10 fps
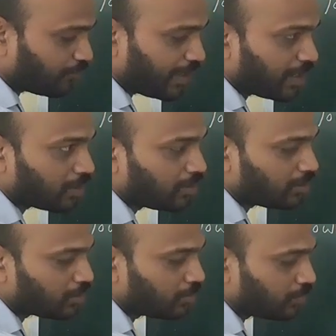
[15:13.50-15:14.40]
of A
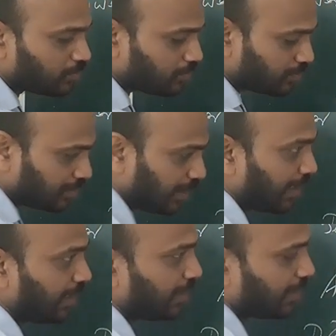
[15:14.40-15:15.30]
equal to
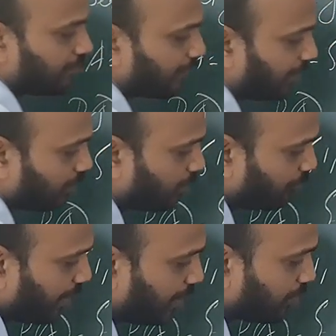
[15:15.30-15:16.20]
3, if n
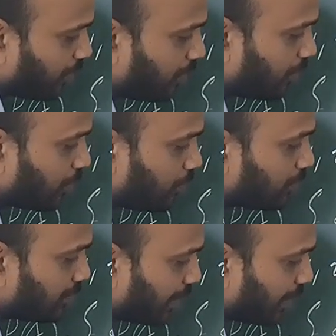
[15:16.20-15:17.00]
of A equal to